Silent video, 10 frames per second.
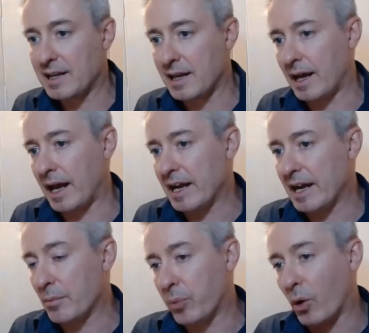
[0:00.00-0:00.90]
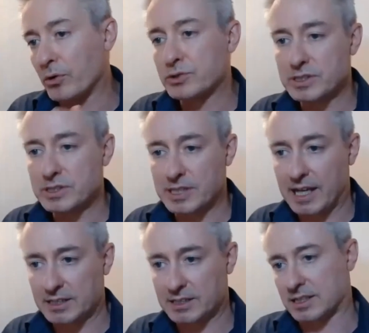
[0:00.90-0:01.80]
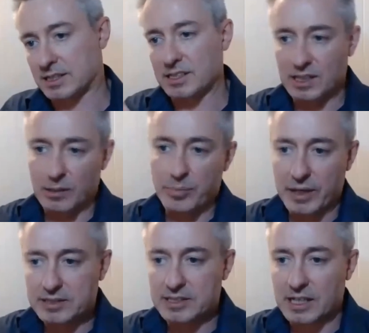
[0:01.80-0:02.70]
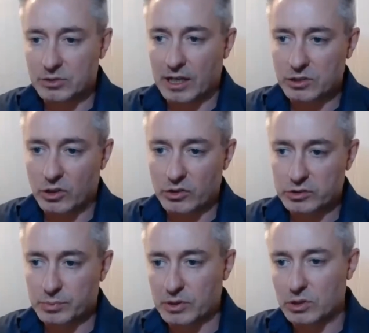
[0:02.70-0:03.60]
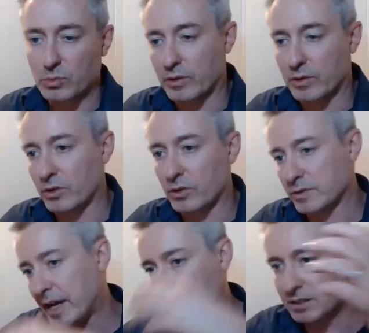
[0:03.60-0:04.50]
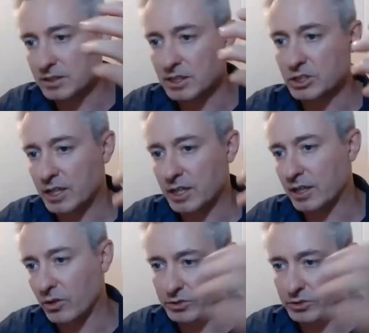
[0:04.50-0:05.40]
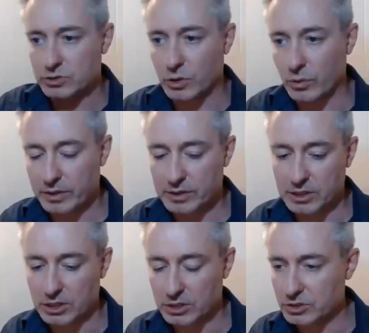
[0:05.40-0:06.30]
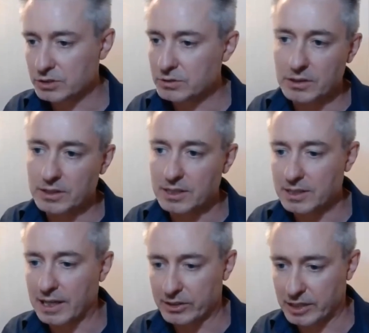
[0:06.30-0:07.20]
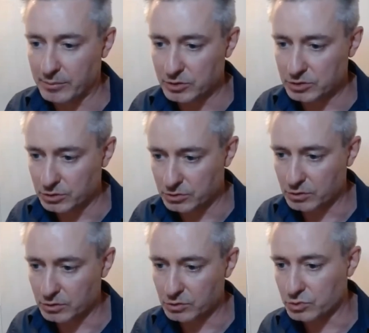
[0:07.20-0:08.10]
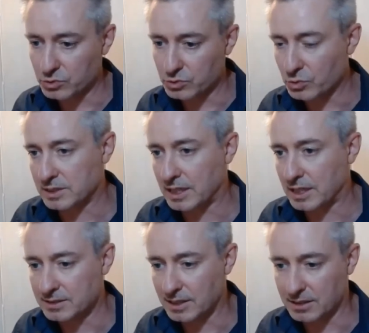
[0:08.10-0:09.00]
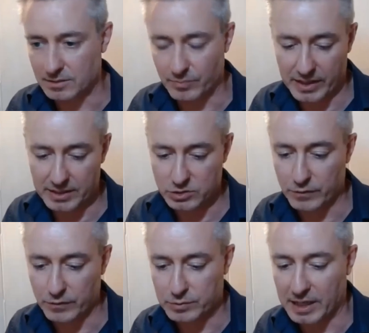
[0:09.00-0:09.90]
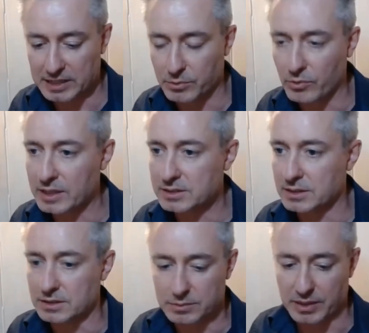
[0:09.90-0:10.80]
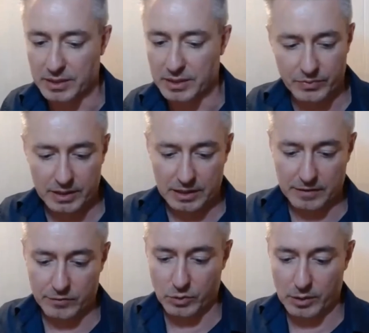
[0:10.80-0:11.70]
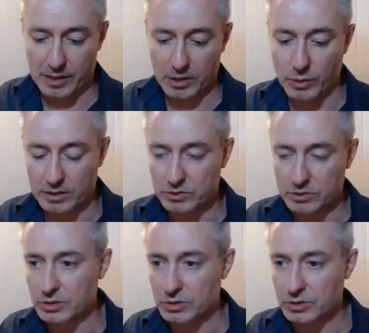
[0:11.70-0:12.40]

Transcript: laboratory test that sits in a big centralized hospital with lots of air conditioning and lots of control of the conditions, you can need electrochemistry. You could use all sorts of techniques like surface plasma resonance. But if you want to make quick and dirty